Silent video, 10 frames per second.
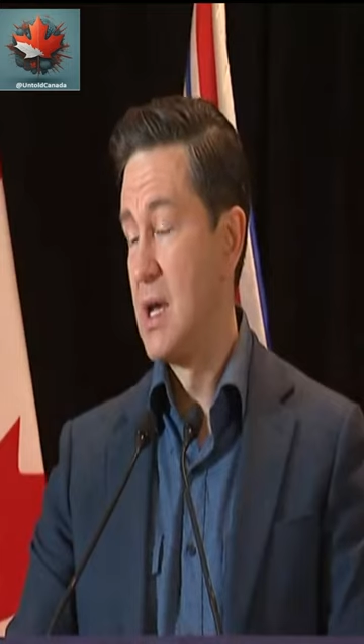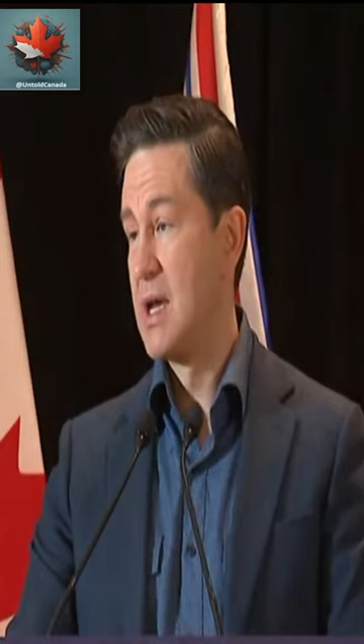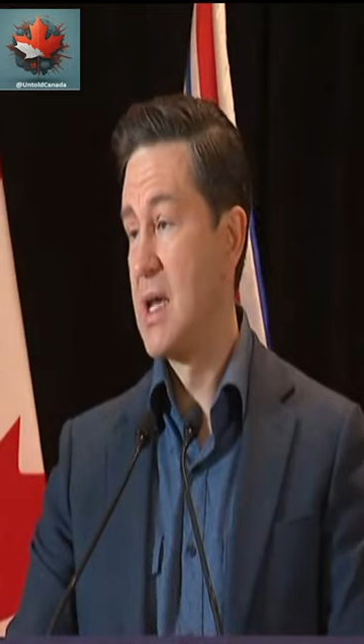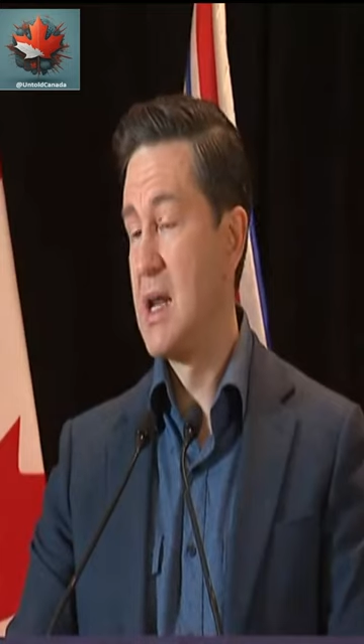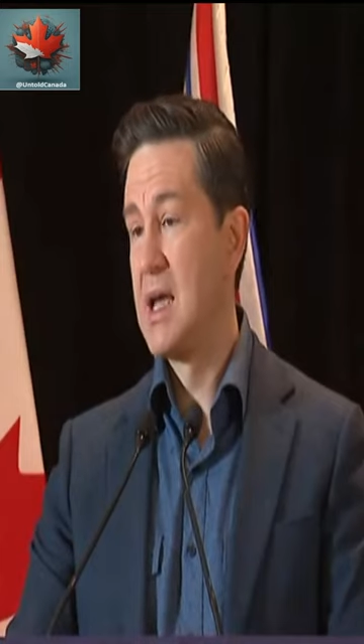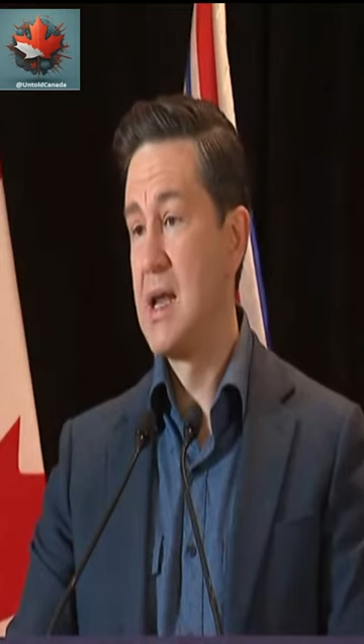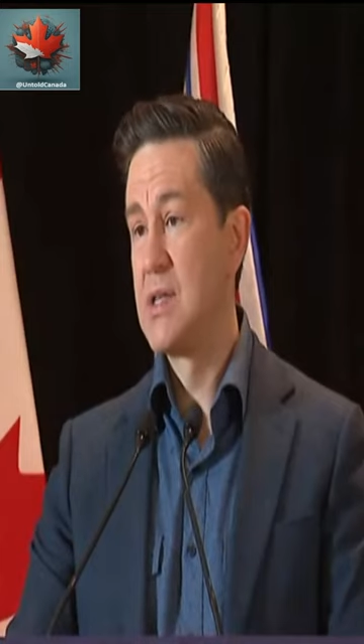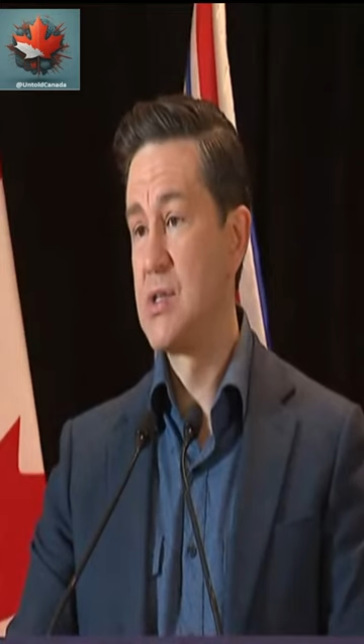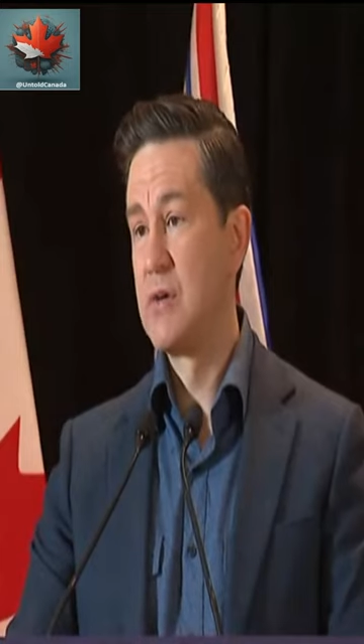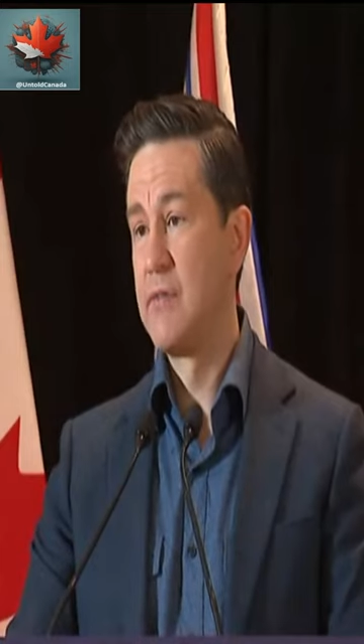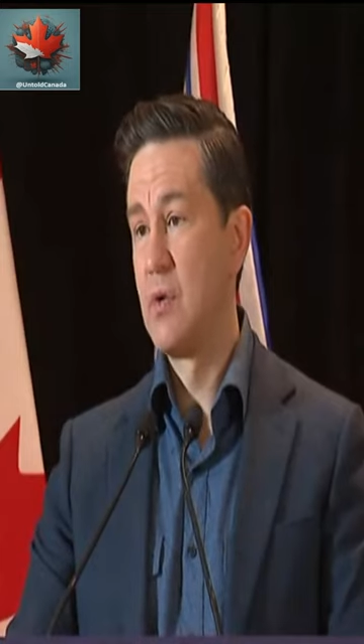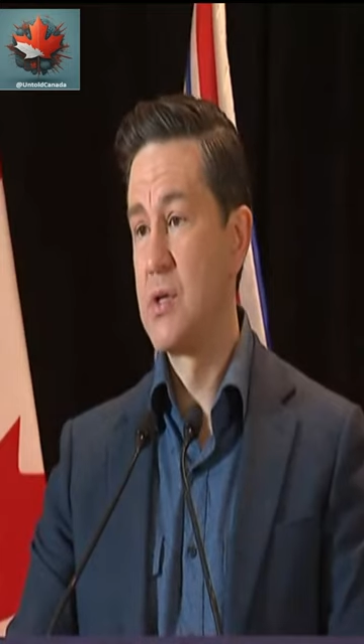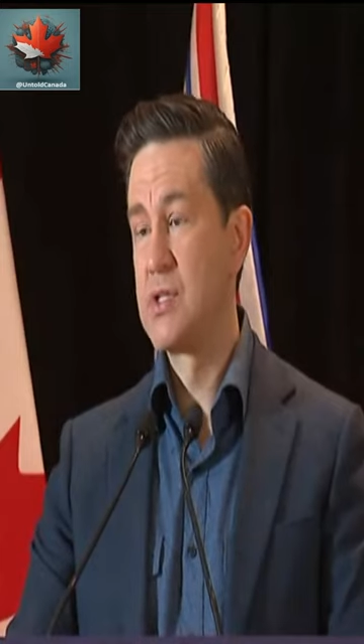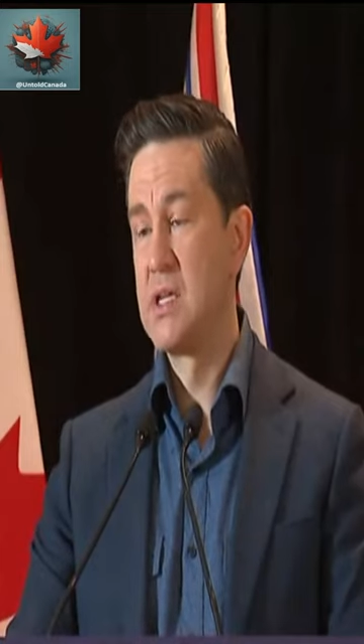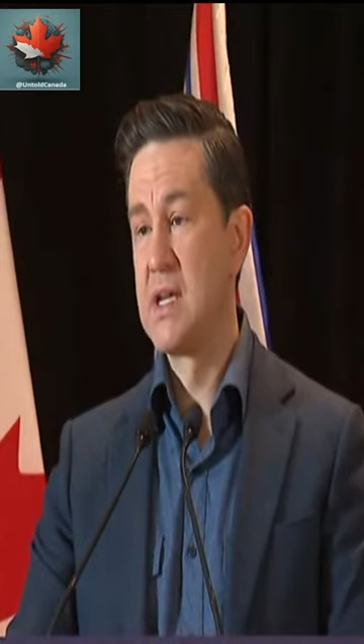and Canadians are
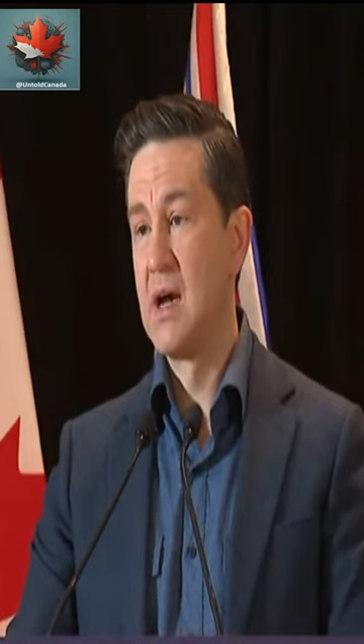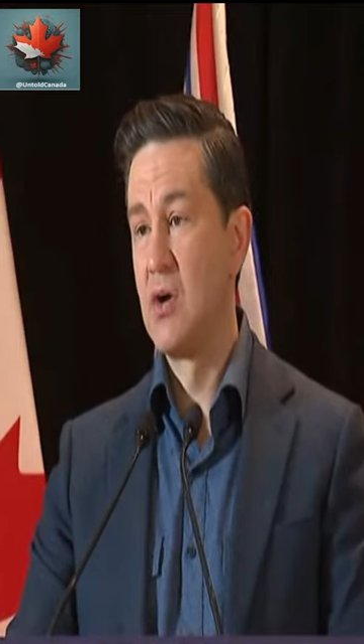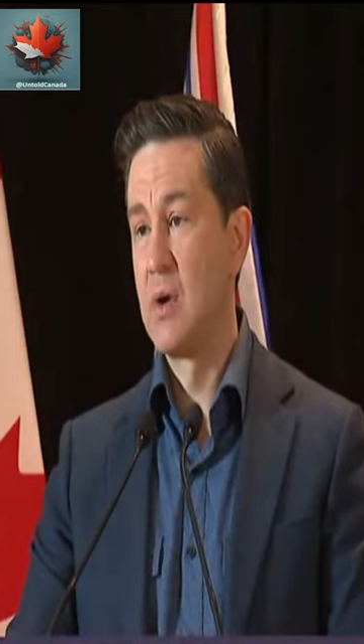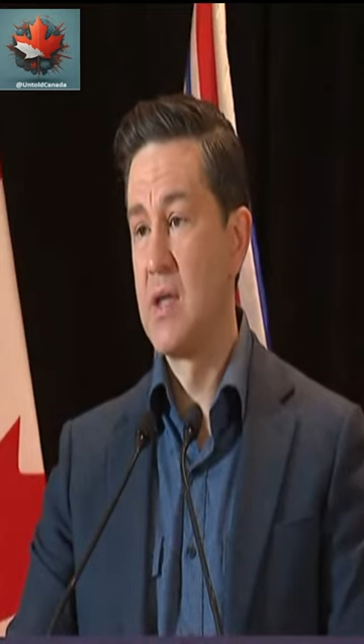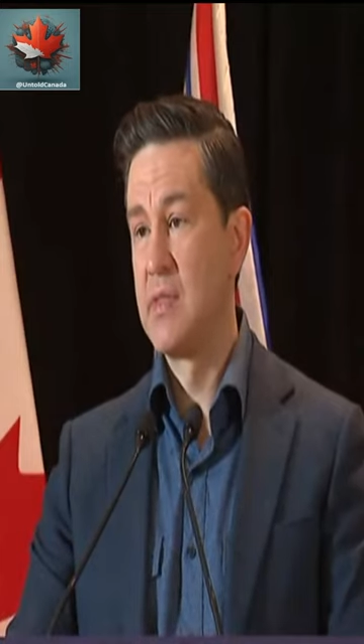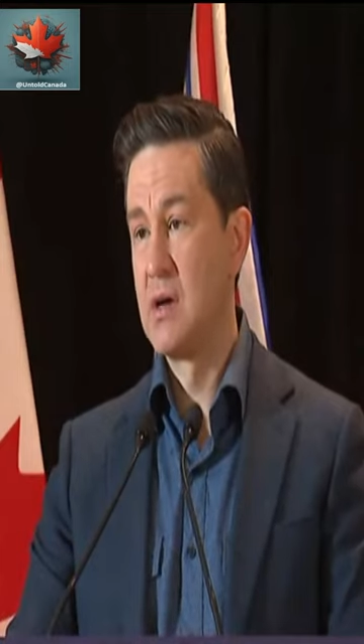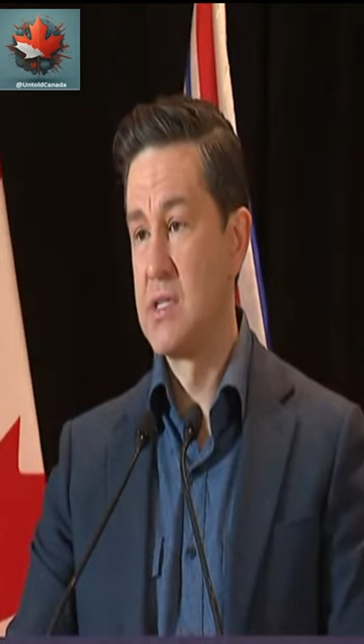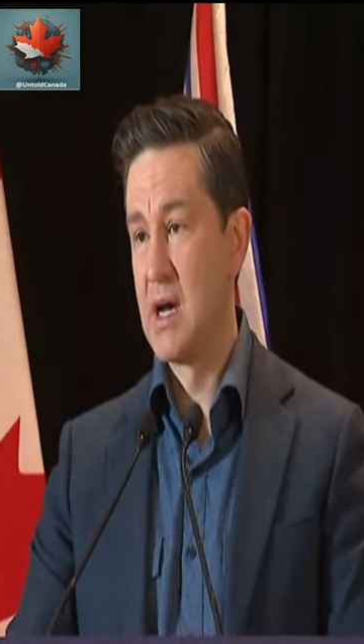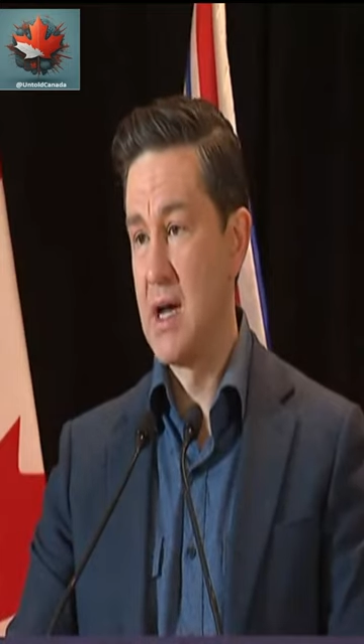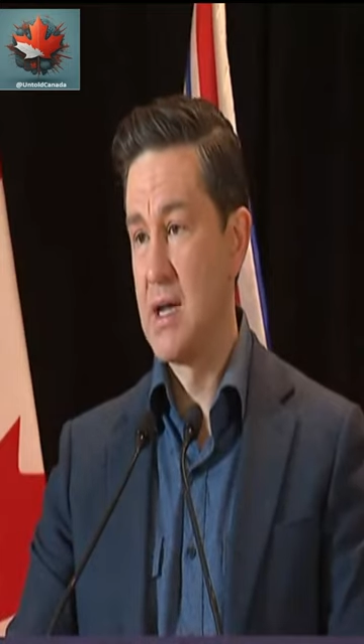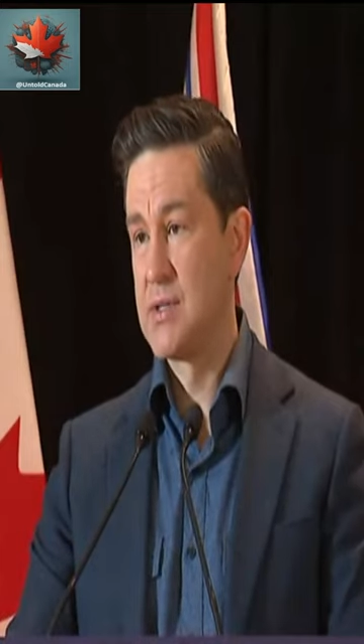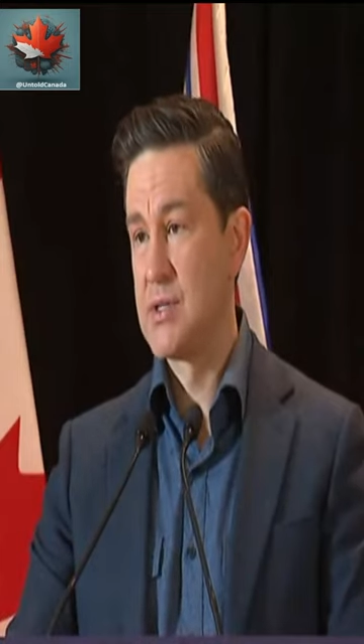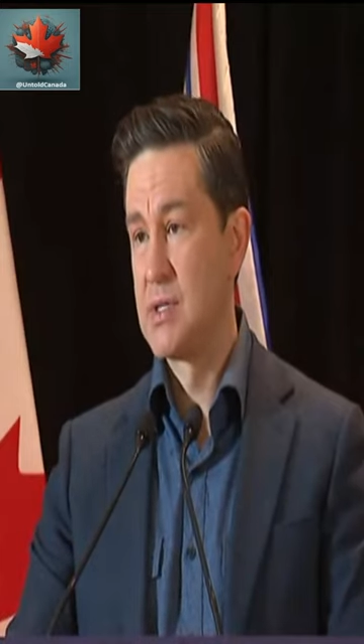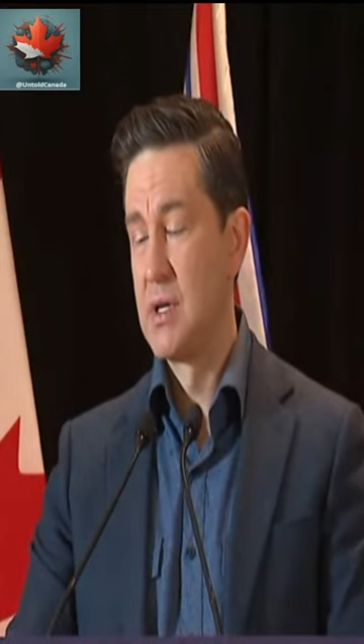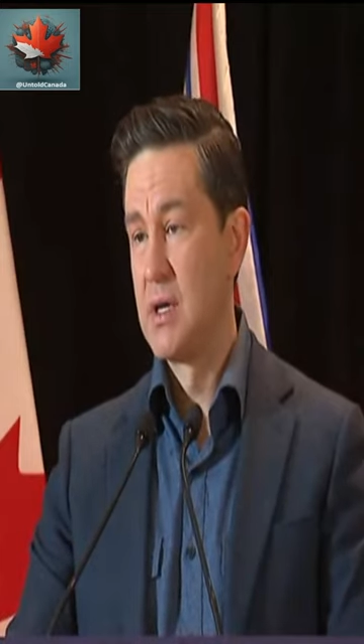forced to downgrade their diets.